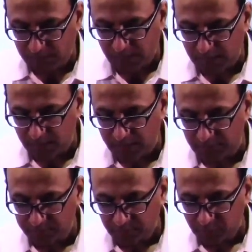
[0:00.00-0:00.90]
at the
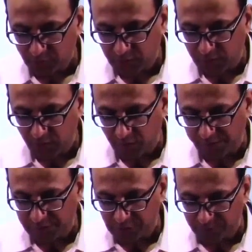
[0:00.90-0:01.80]
genital
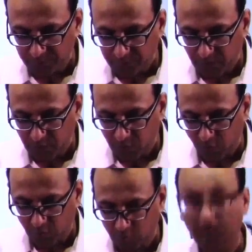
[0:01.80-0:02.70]
ridge they are
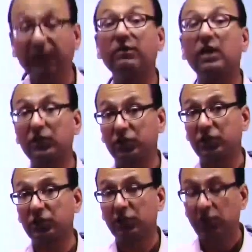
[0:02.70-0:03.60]
going to give
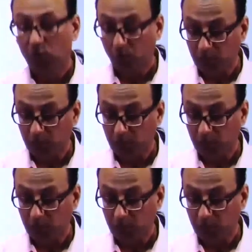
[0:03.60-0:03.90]
us what